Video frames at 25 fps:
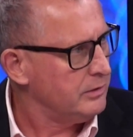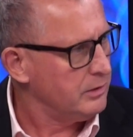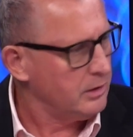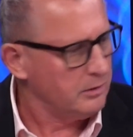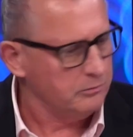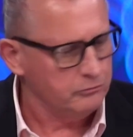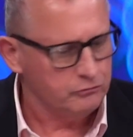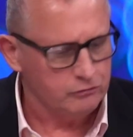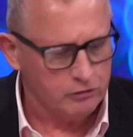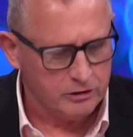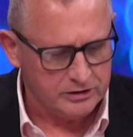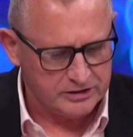
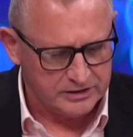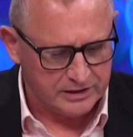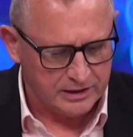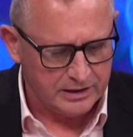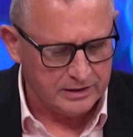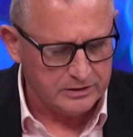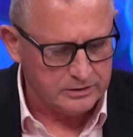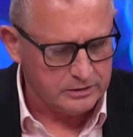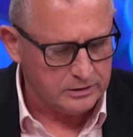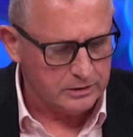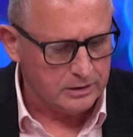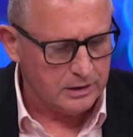I'm dressing
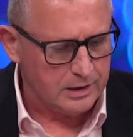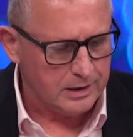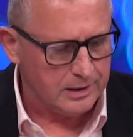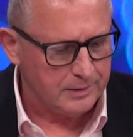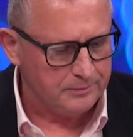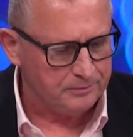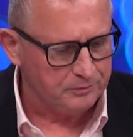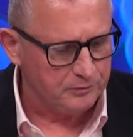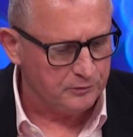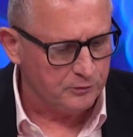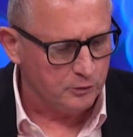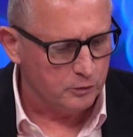
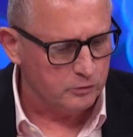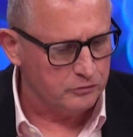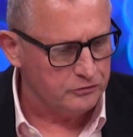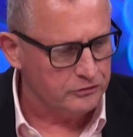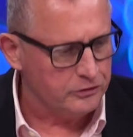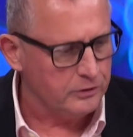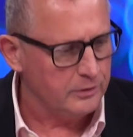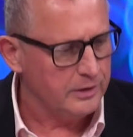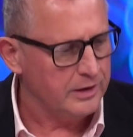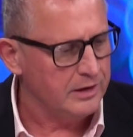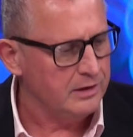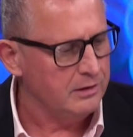into
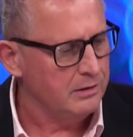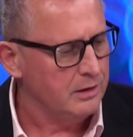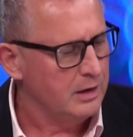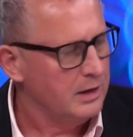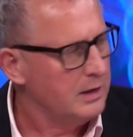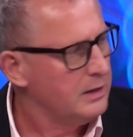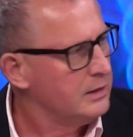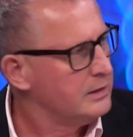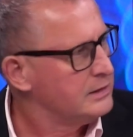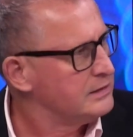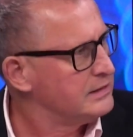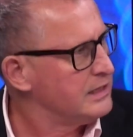Fortescue here,
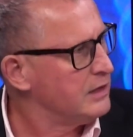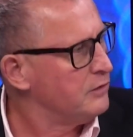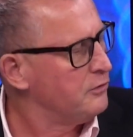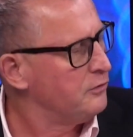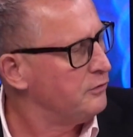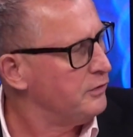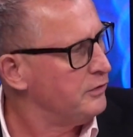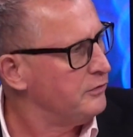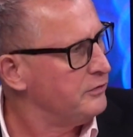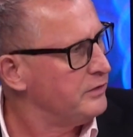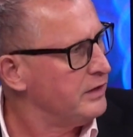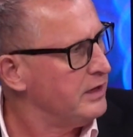sell
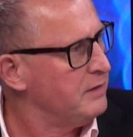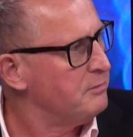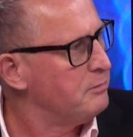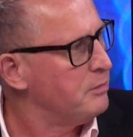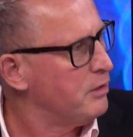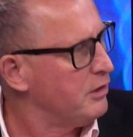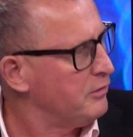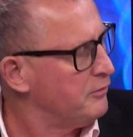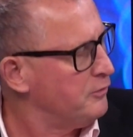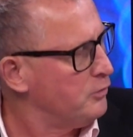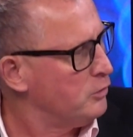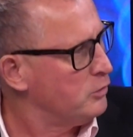50,
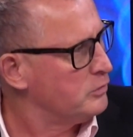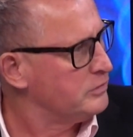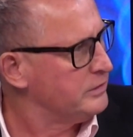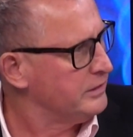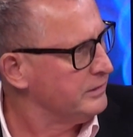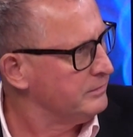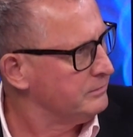buy 40.